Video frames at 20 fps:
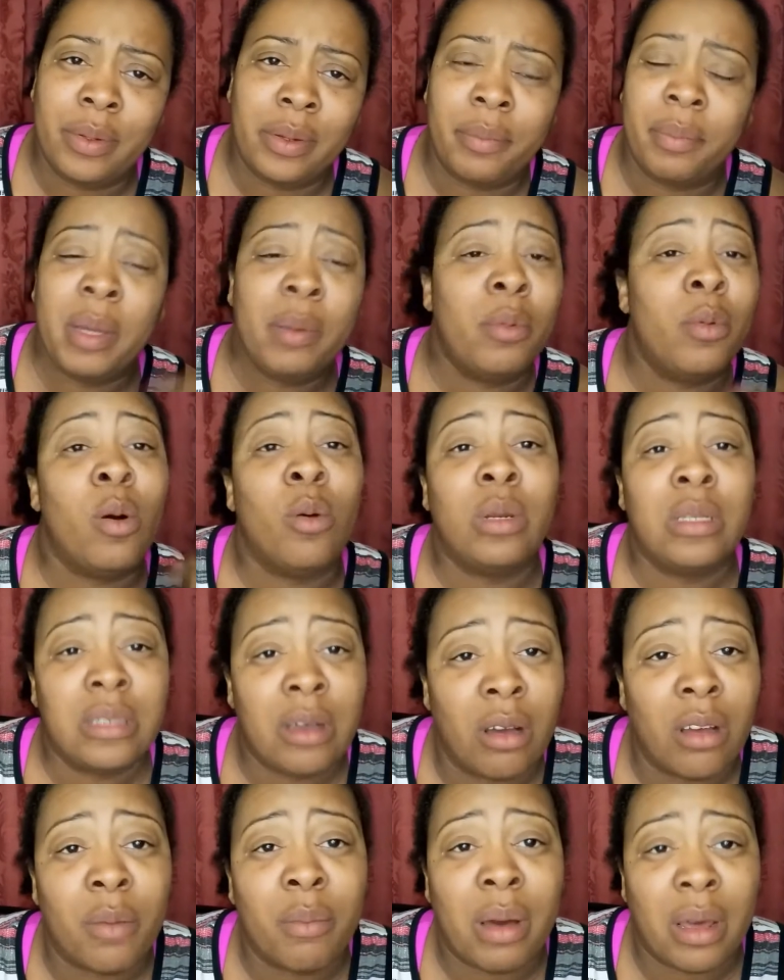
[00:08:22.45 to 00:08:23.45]
People only
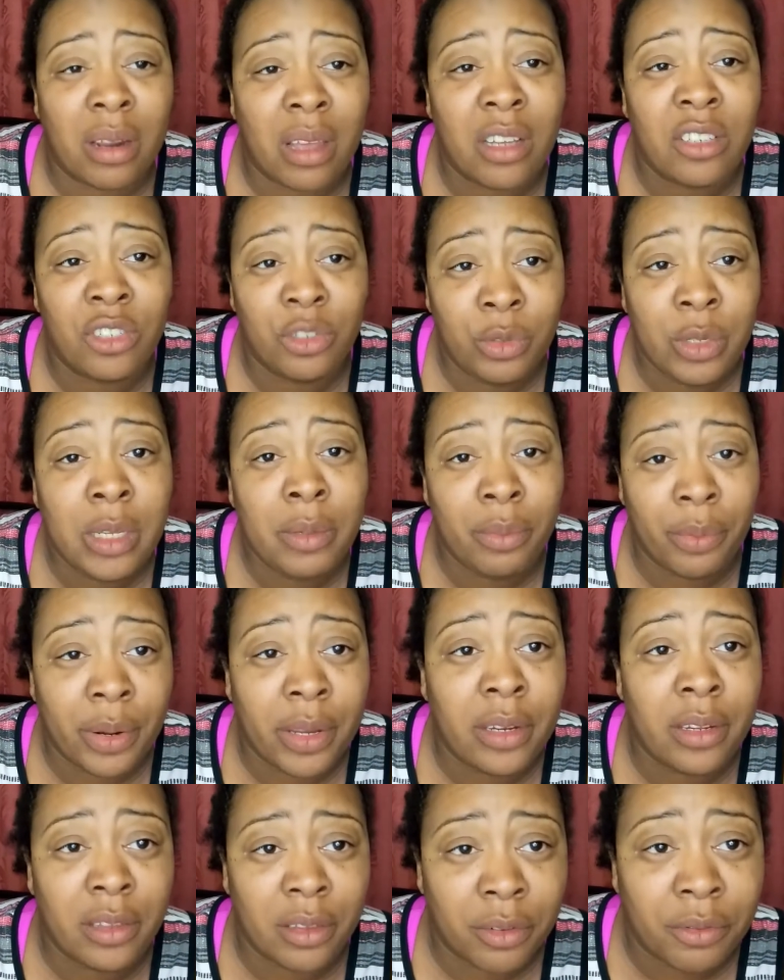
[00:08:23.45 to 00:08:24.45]
talk about it because you keep
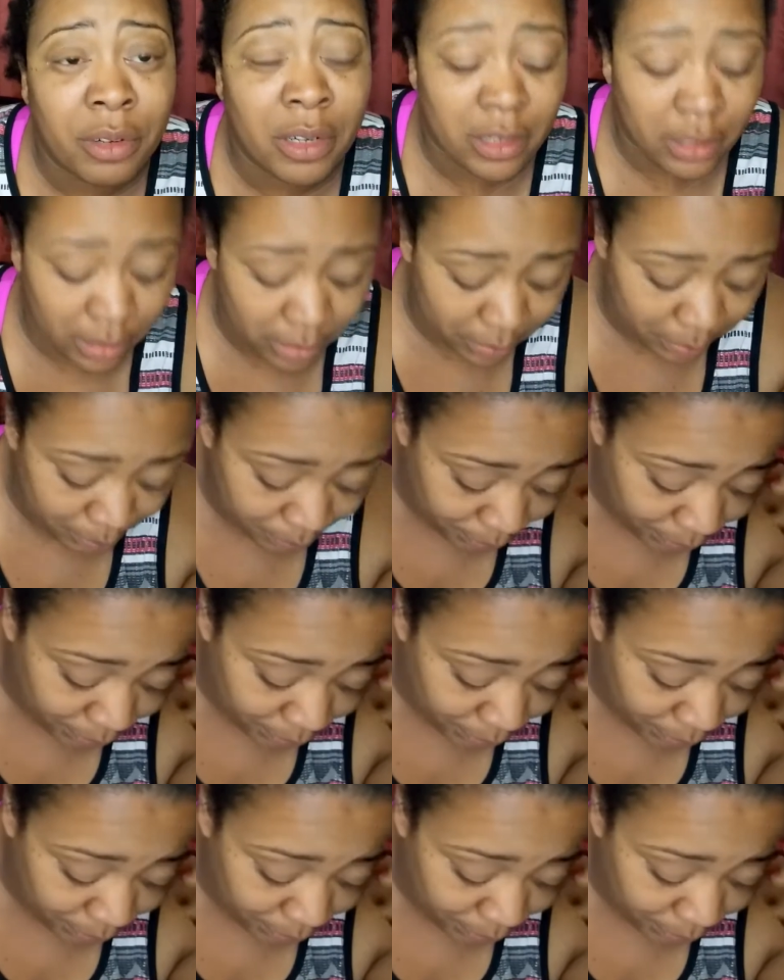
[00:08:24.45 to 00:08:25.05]
bringing it the fuck up.